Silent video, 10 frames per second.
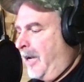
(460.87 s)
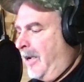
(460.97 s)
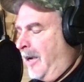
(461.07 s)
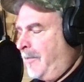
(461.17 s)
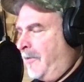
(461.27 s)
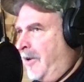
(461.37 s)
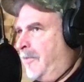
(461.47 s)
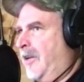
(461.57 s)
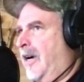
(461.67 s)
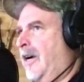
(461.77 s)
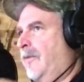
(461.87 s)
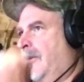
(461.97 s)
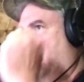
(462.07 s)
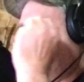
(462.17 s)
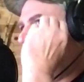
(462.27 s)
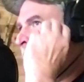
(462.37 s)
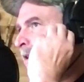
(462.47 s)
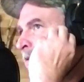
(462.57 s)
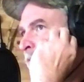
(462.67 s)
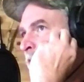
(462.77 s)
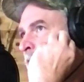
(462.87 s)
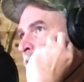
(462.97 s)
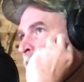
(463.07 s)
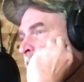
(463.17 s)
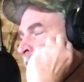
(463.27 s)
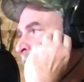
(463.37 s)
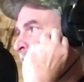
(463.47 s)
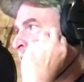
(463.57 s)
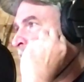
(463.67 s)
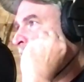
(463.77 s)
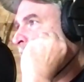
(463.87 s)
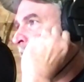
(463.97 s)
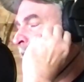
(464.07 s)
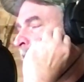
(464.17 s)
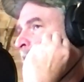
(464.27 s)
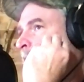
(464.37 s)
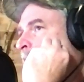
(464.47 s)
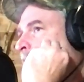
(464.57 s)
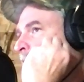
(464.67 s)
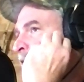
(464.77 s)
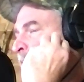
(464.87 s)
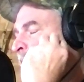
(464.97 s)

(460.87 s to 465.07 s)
But I moved up to Iowa 24 years ago, and it's